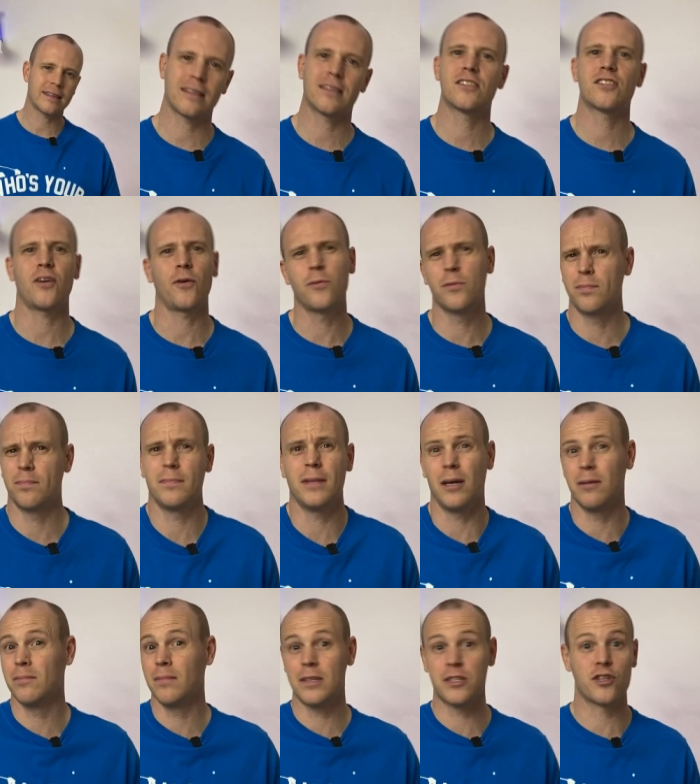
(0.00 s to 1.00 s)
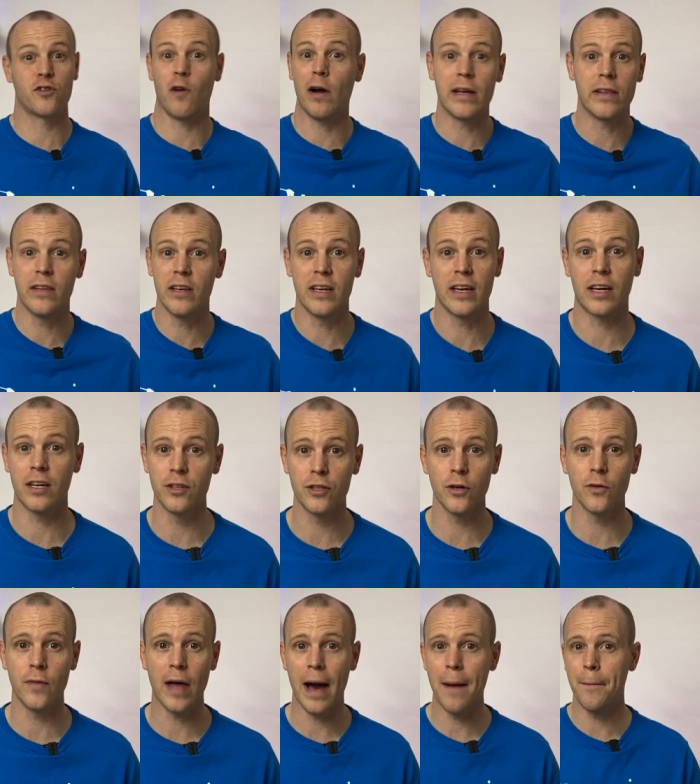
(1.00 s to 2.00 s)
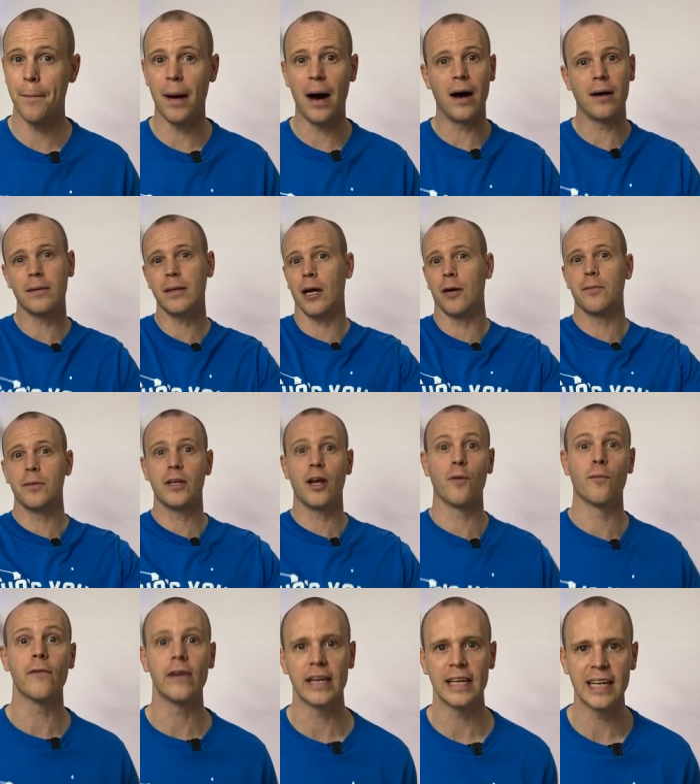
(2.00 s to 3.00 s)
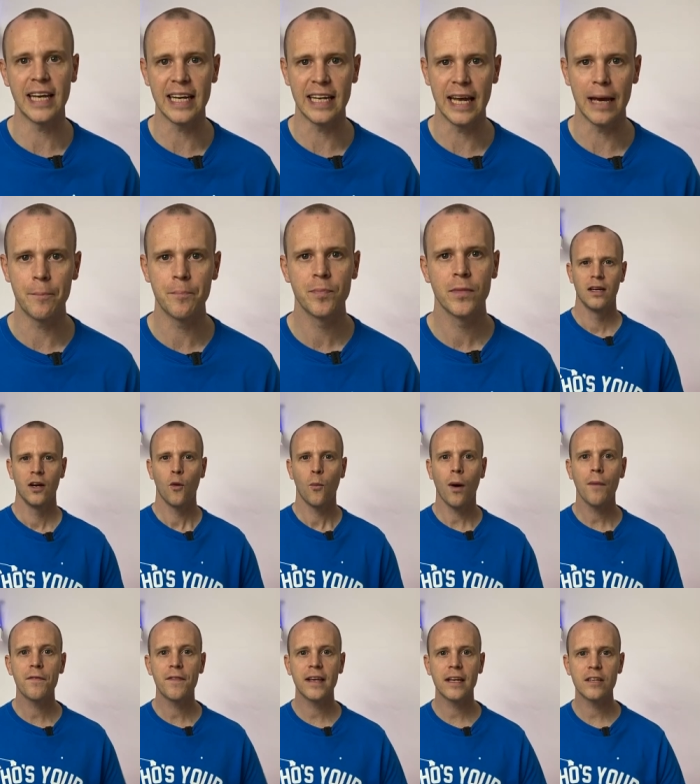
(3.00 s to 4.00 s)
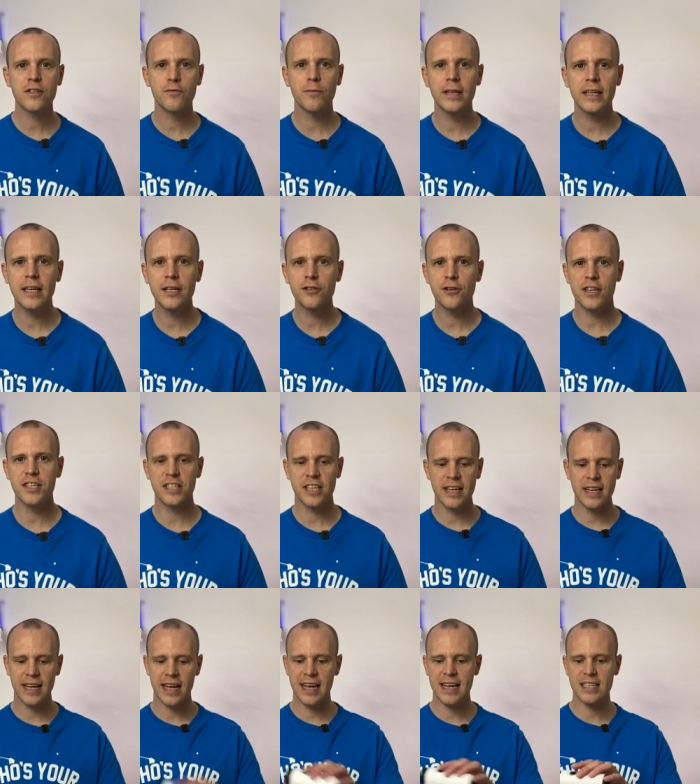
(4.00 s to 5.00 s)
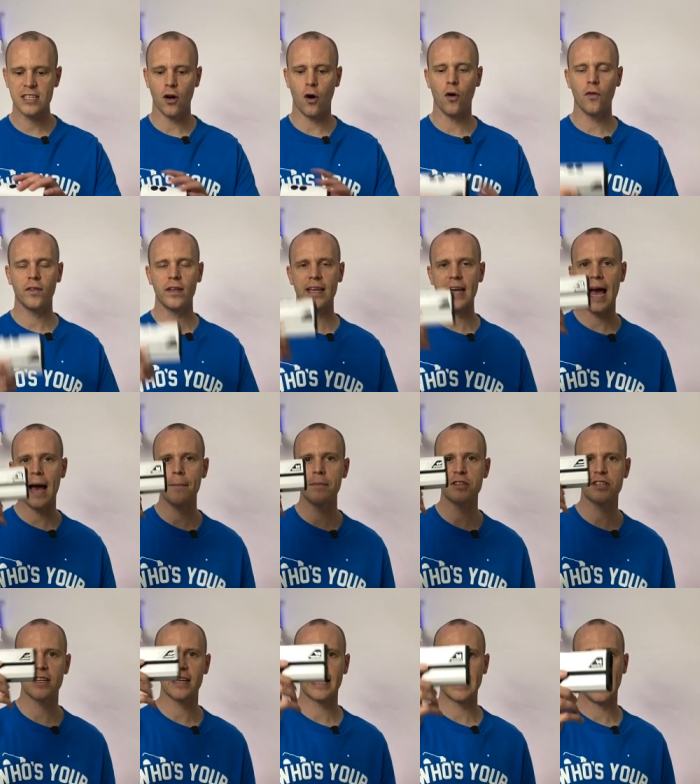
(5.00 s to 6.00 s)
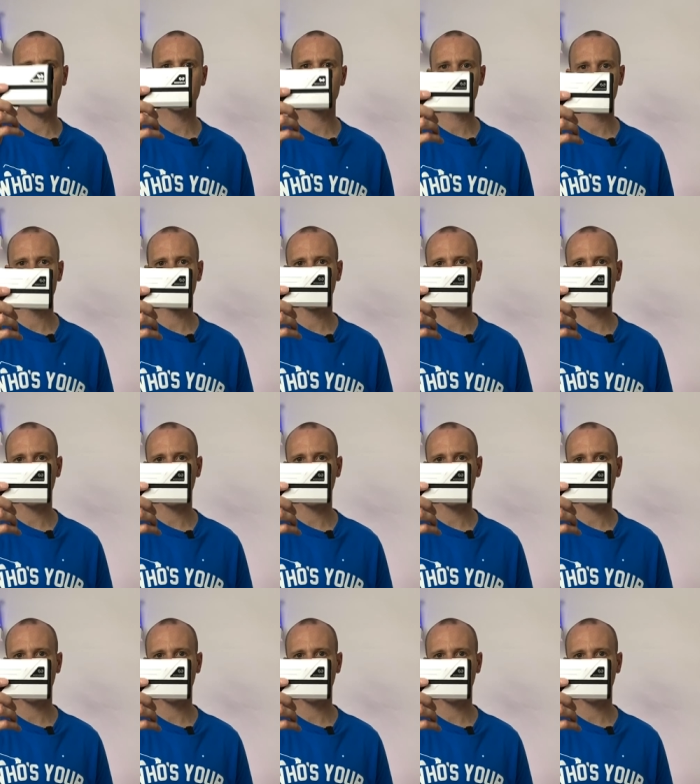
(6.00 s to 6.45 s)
So, you know, it's great that you can do that, but you know, you don't really need it. One thing that's really interesting is on the Amazon account for the